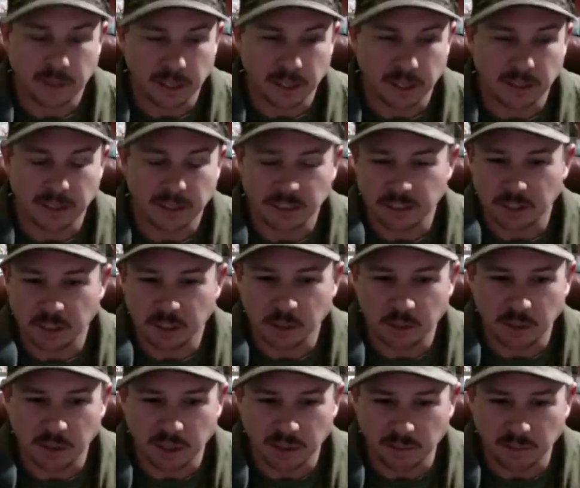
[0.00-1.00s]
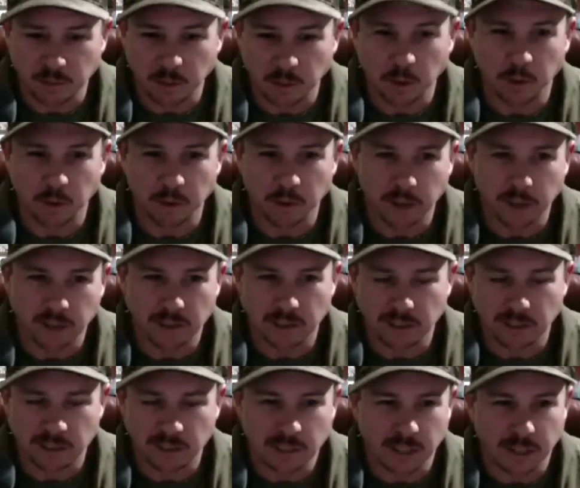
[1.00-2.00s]
Instead of planting 4 rows of the
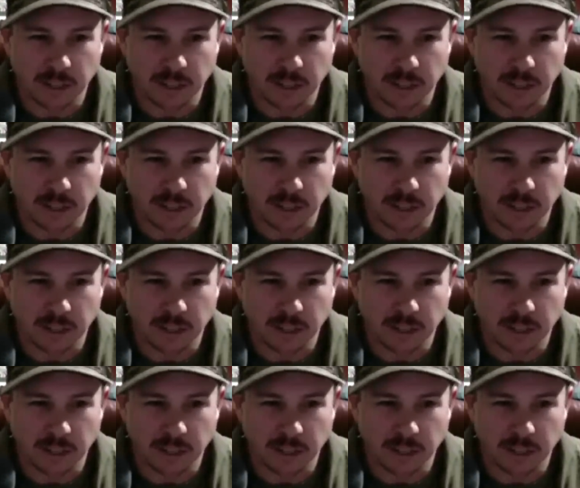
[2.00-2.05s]
same